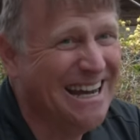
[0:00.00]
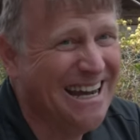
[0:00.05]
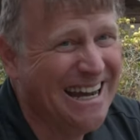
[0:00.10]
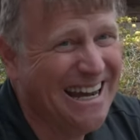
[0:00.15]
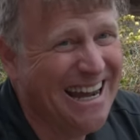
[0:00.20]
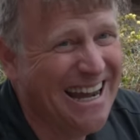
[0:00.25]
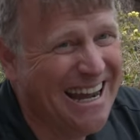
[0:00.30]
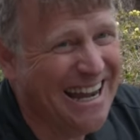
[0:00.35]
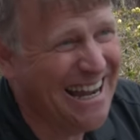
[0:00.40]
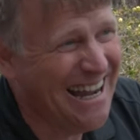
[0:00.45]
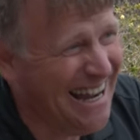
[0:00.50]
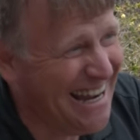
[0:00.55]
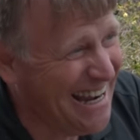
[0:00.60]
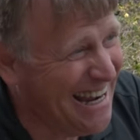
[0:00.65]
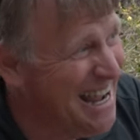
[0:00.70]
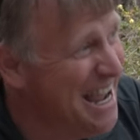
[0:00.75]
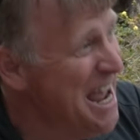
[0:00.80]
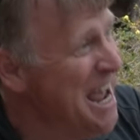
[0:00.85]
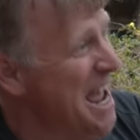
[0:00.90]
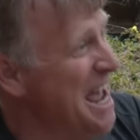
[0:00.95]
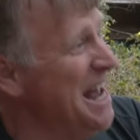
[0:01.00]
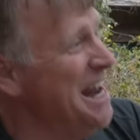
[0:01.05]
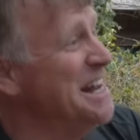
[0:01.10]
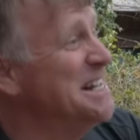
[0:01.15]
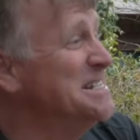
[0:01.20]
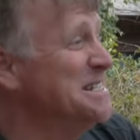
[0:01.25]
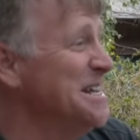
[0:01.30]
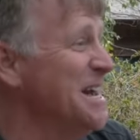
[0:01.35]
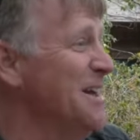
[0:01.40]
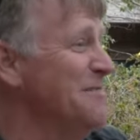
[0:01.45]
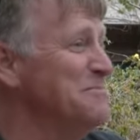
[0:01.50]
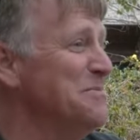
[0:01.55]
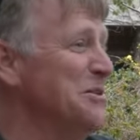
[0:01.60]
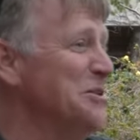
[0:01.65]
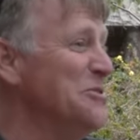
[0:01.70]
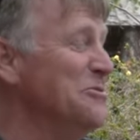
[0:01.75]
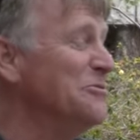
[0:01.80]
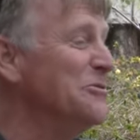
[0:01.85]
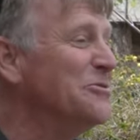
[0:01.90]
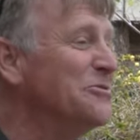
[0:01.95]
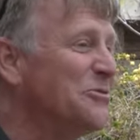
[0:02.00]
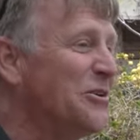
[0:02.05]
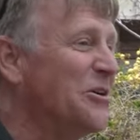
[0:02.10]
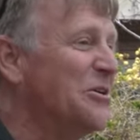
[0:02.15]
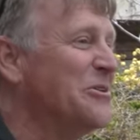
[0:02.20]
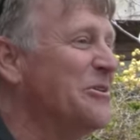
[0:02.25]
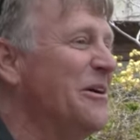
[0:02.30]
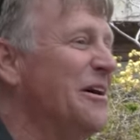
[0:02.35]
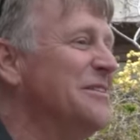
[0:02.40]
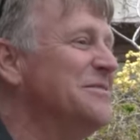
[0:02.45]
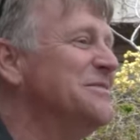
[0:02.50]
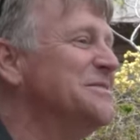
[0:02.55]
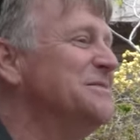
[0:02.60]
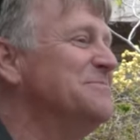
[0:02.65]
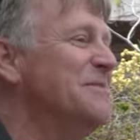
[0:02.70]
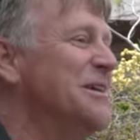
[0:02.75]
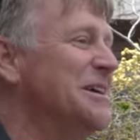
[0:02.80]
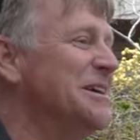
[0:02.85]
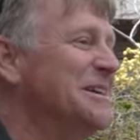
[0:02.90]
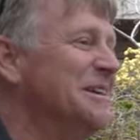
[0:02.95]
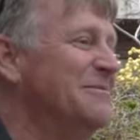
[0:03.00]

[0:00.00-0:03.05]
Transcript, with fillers: Yeah, yeah. and it's got beautiful photographs. My